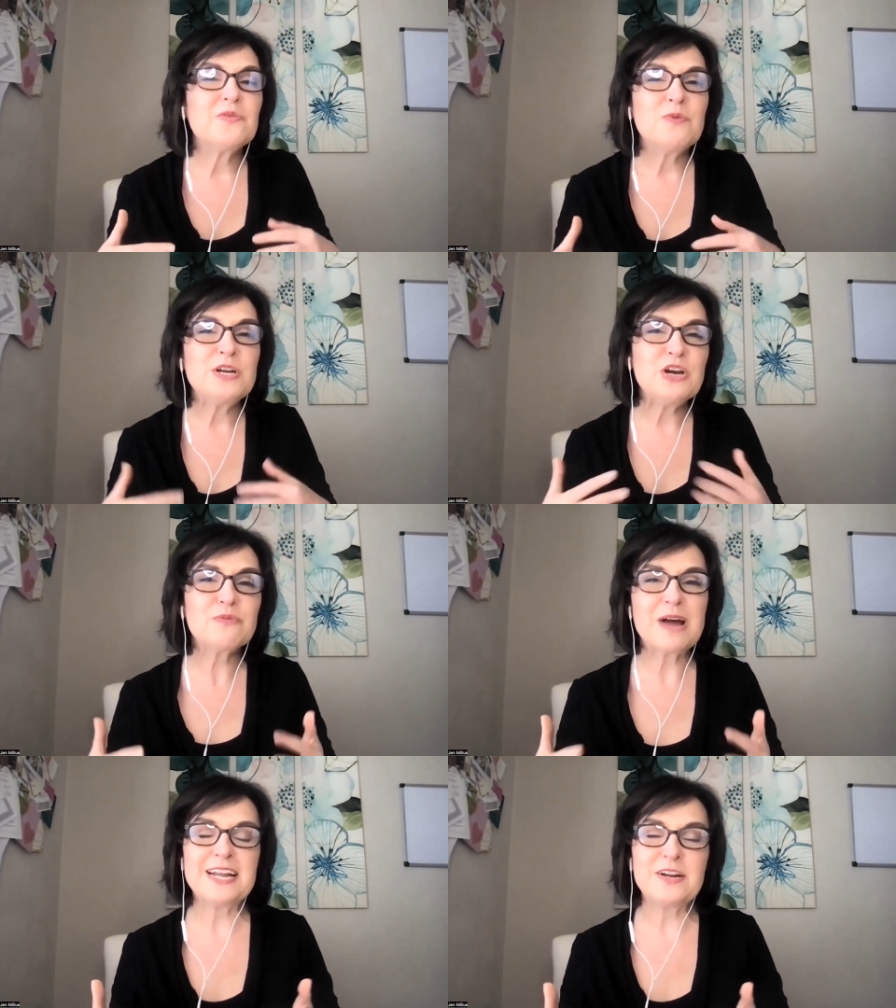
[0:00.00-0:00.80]
When
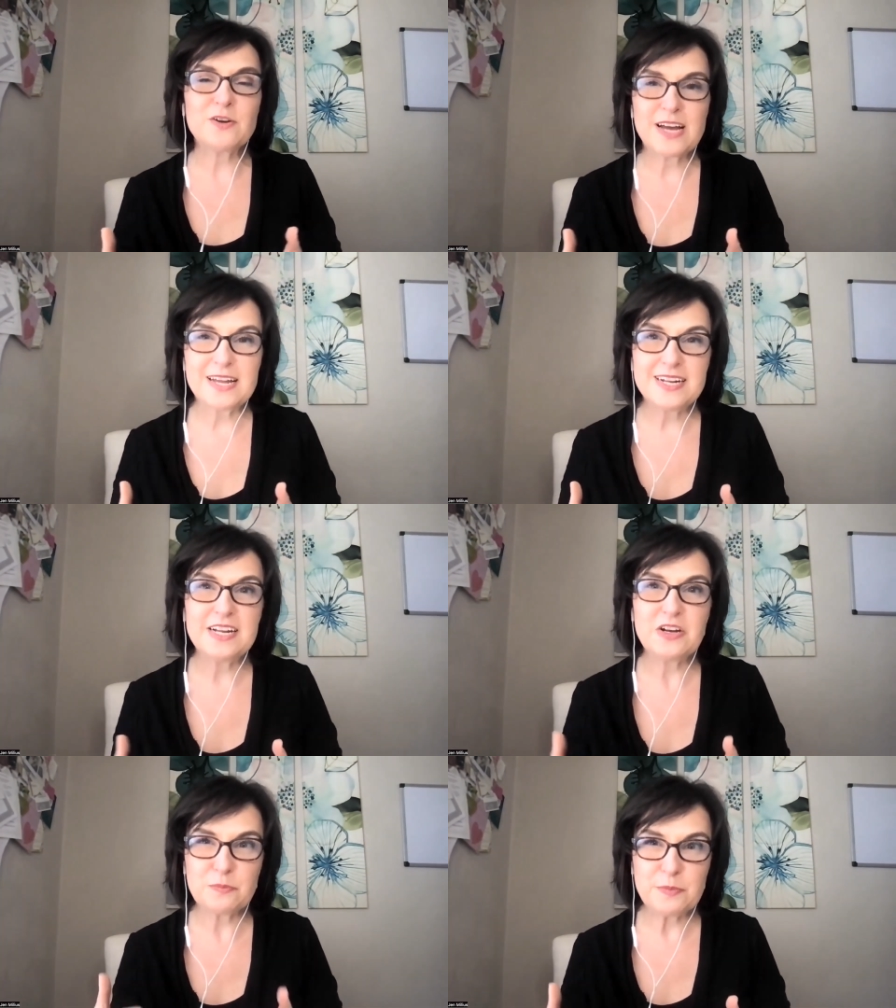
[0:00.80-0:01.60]
you're writing or
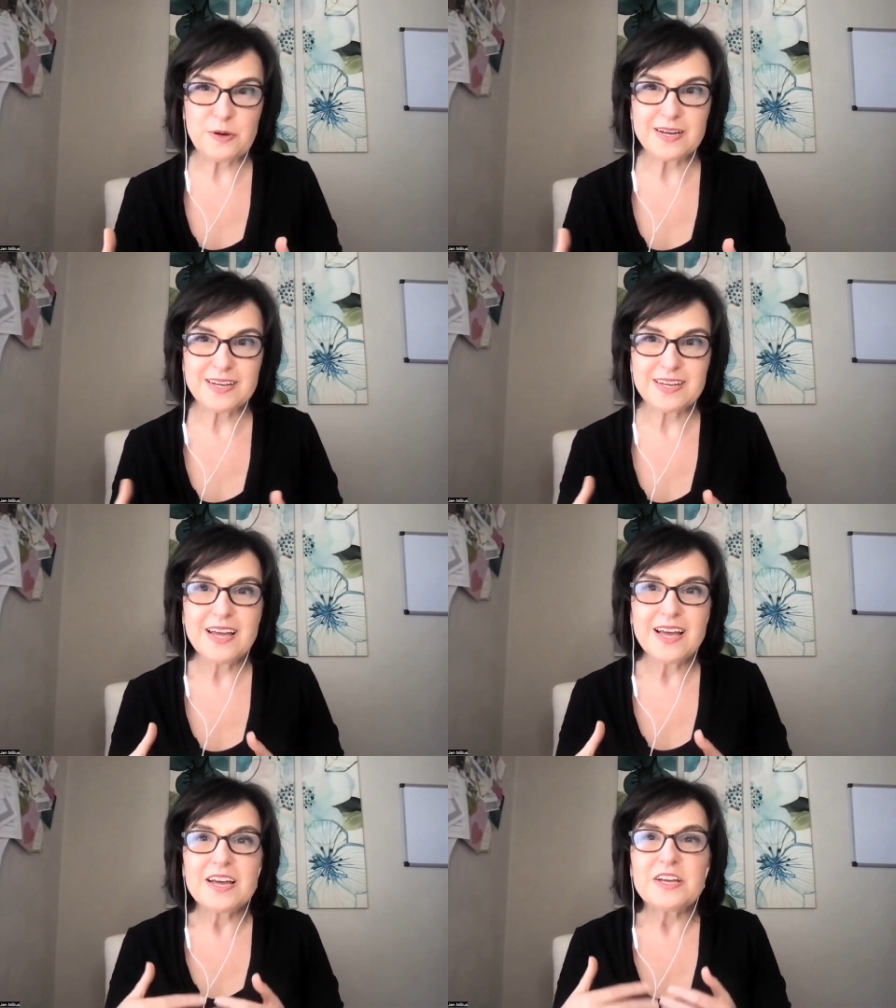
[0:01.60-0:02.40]
editing your book,
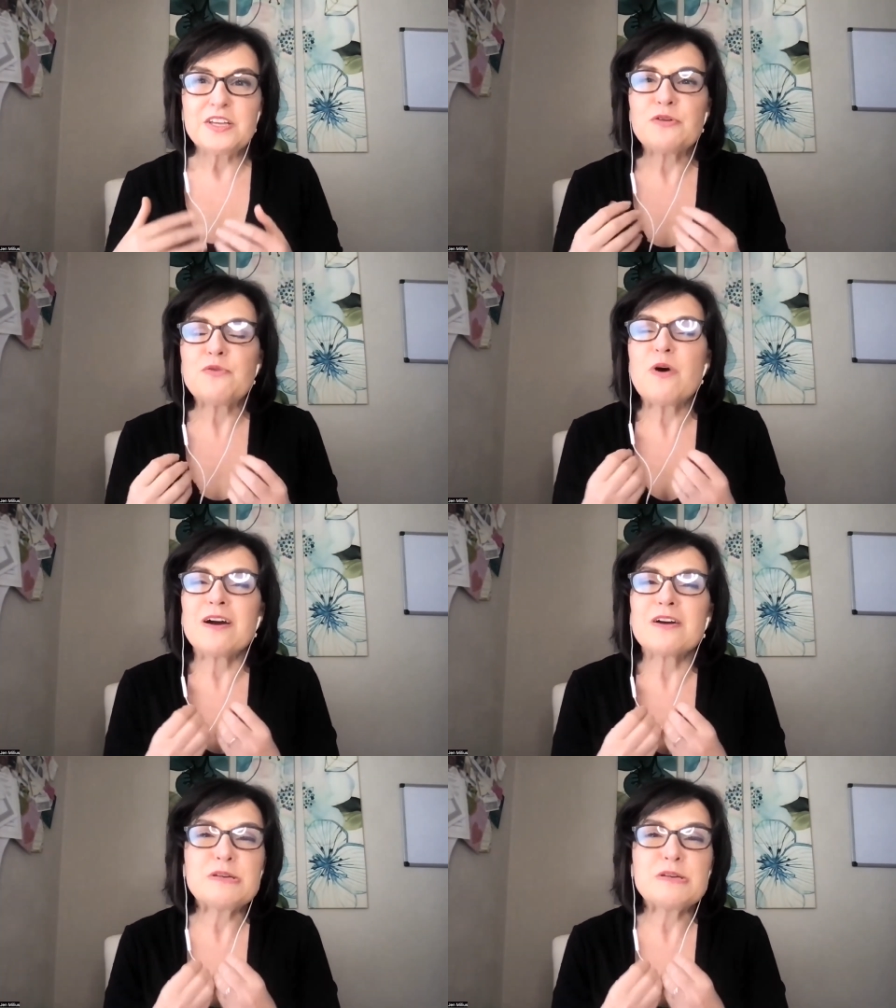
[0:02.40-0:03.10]
you are